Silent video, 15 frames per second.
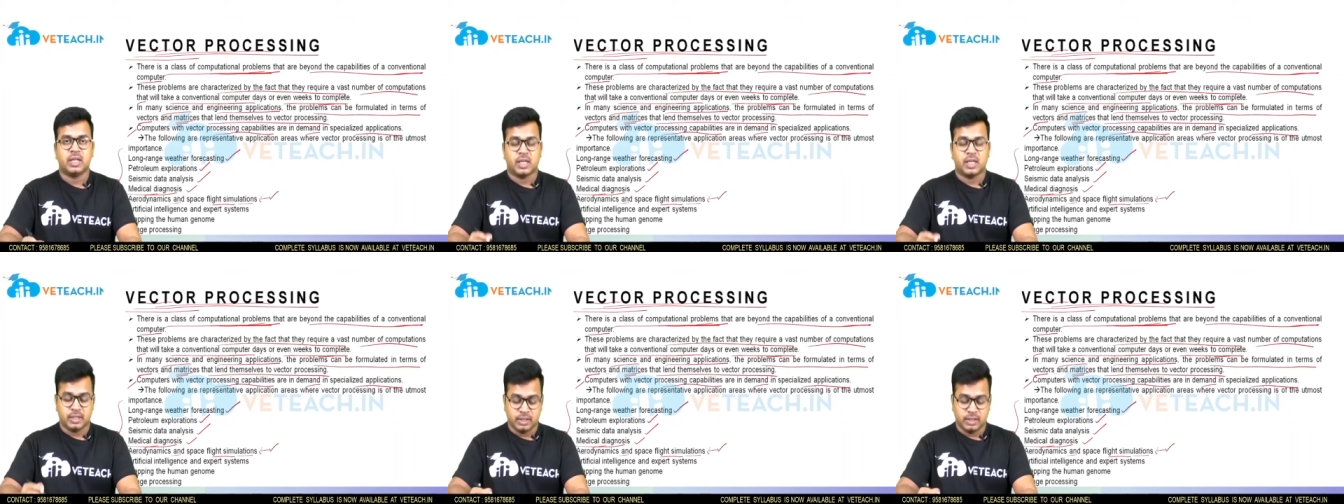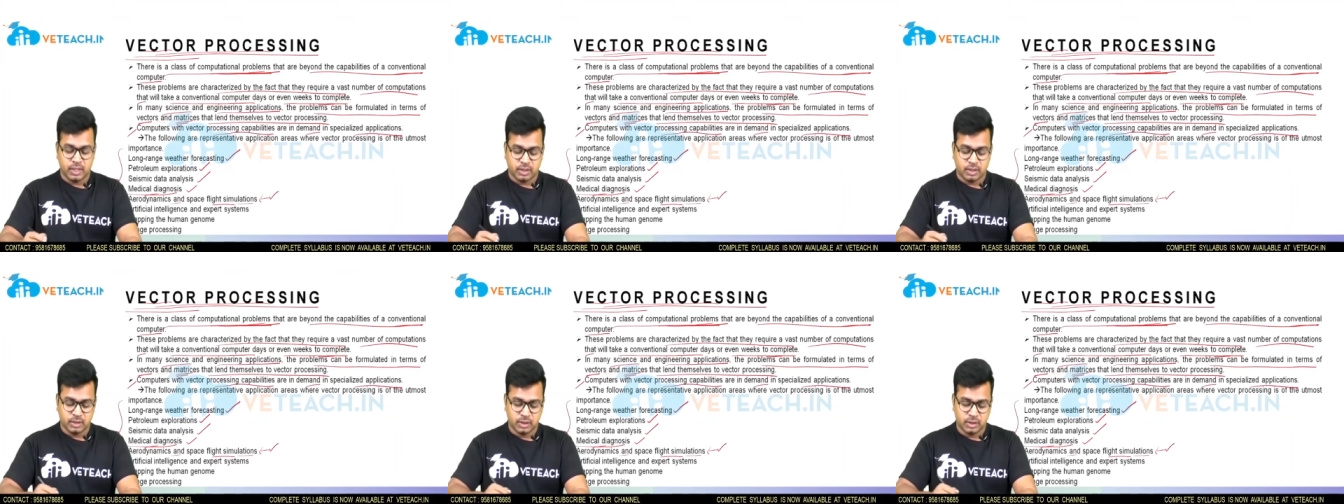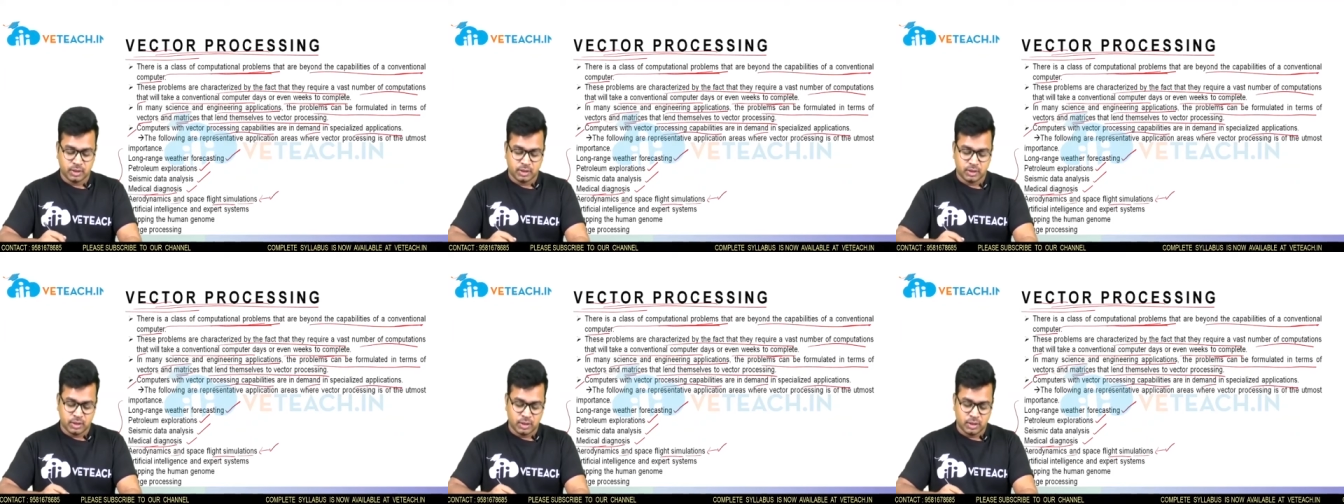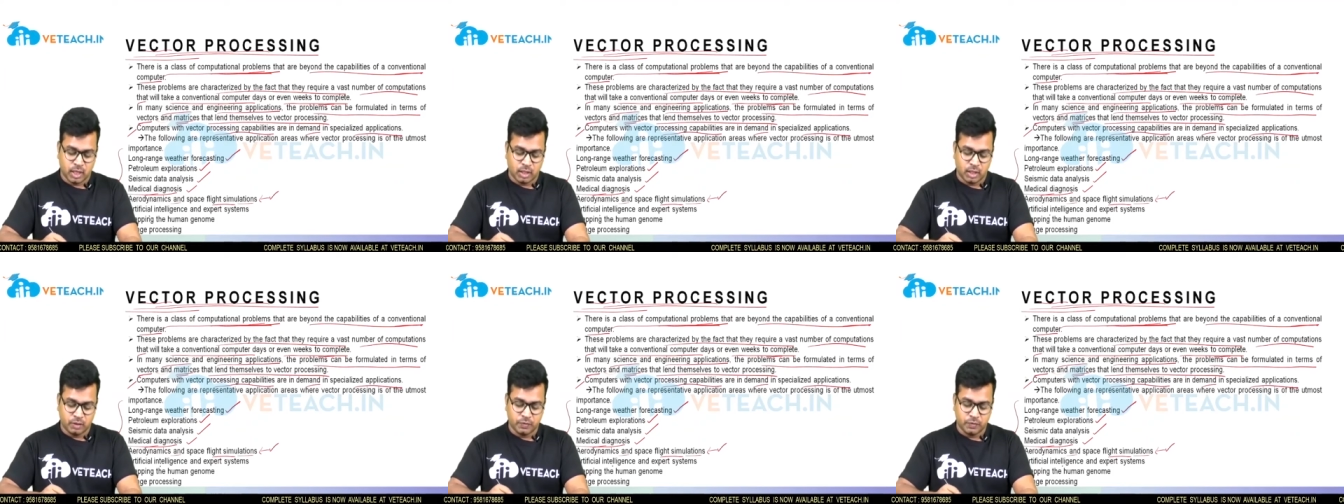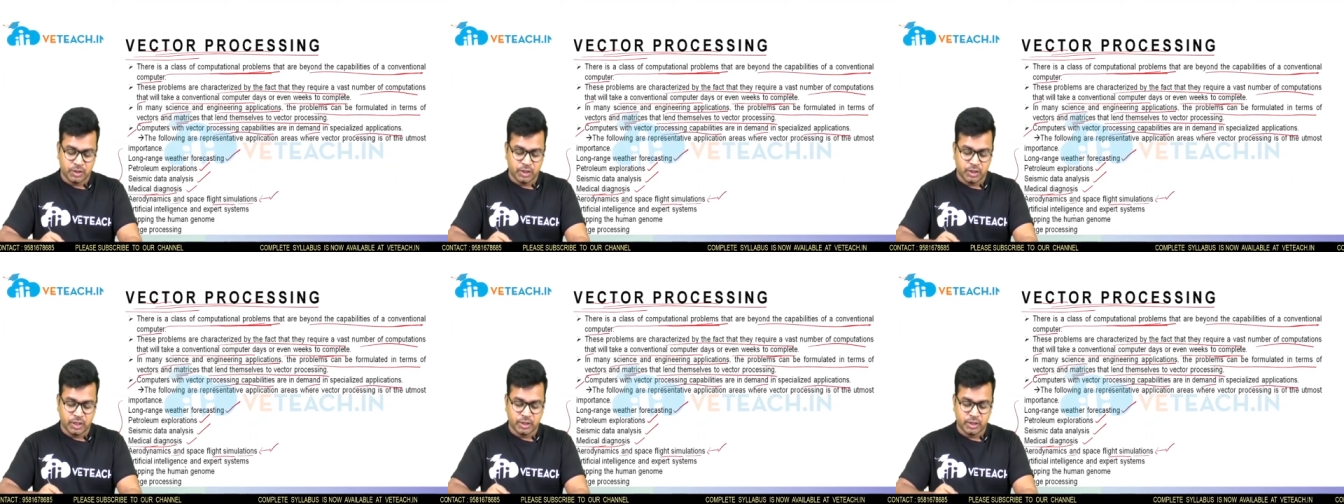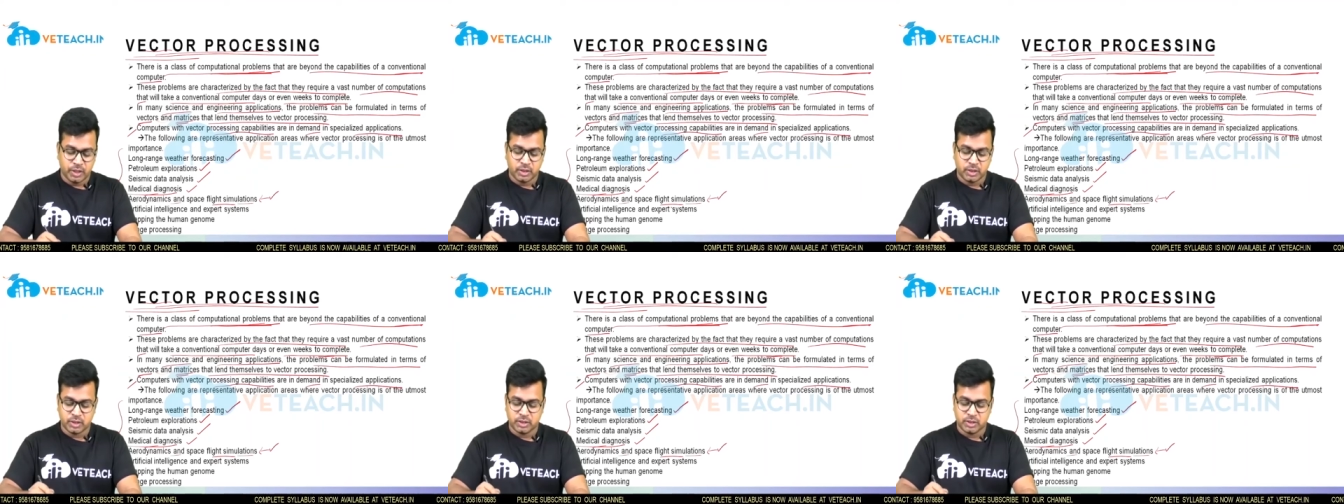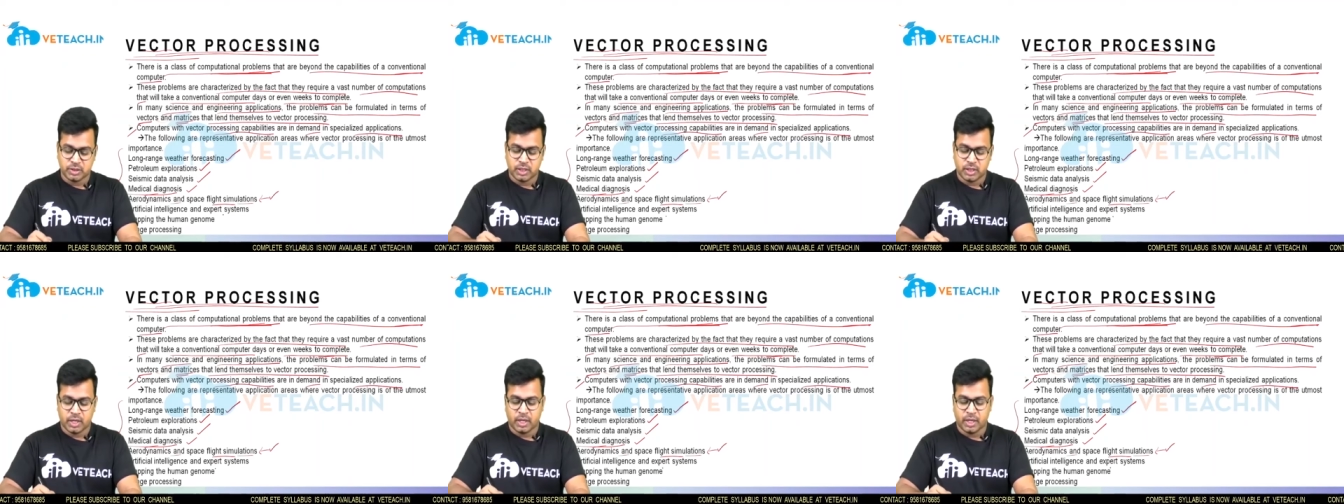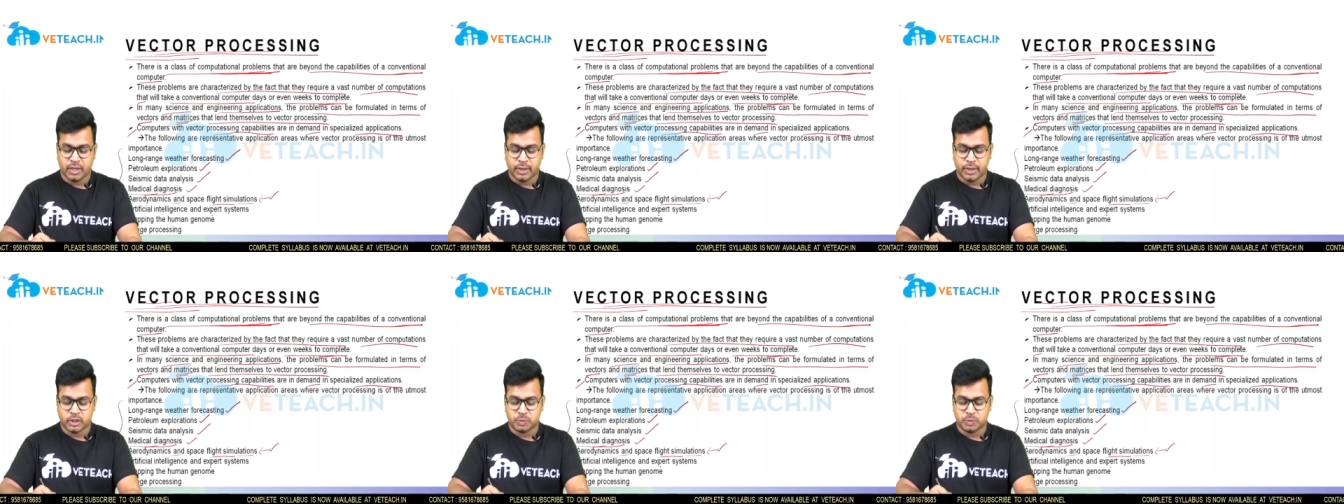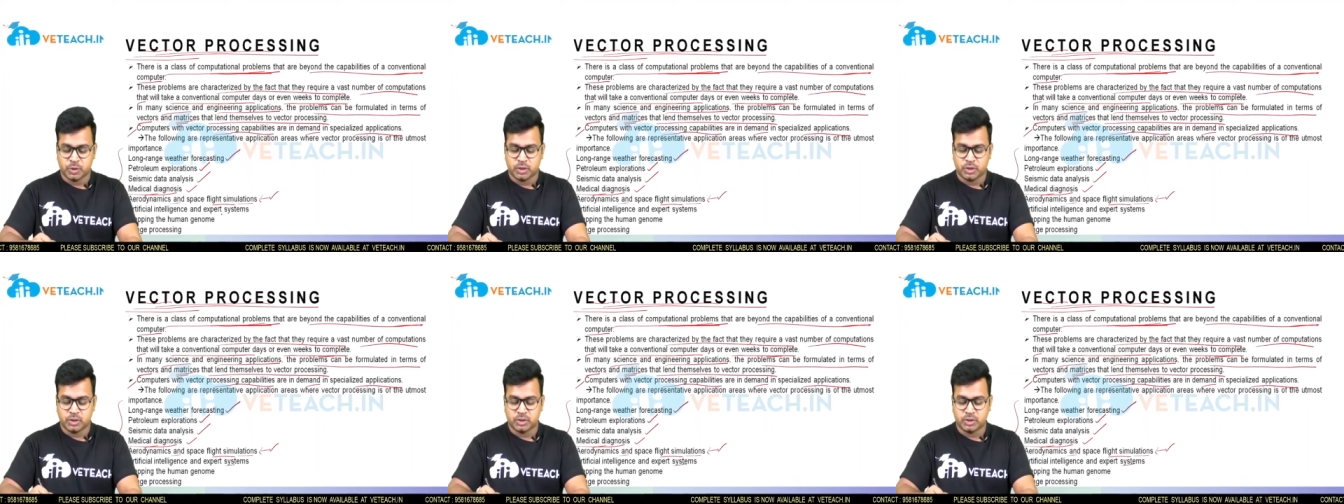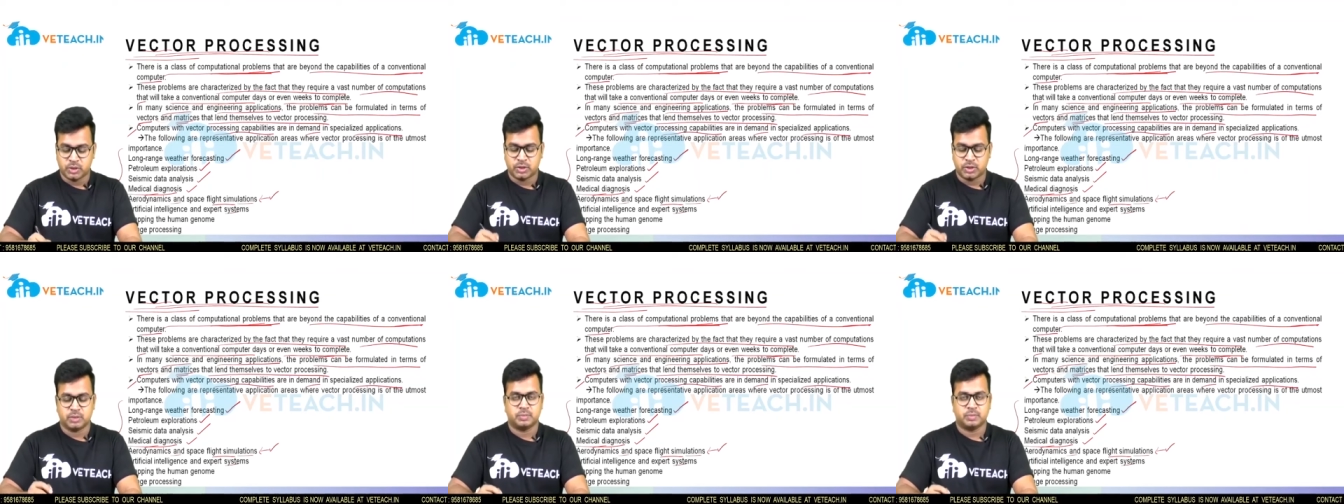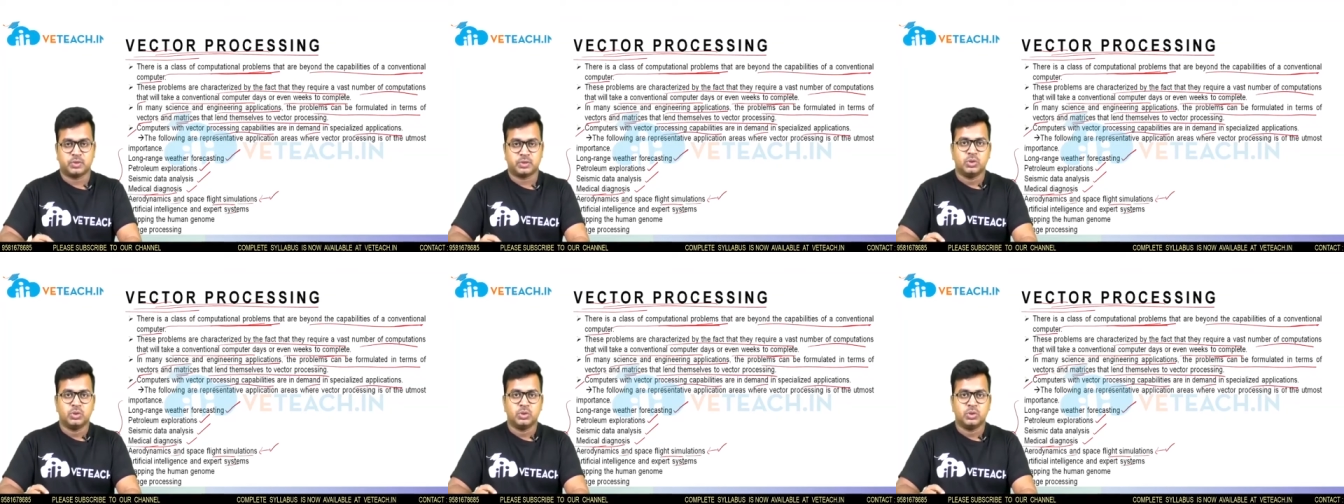And then the artificial intelligence and expert systems.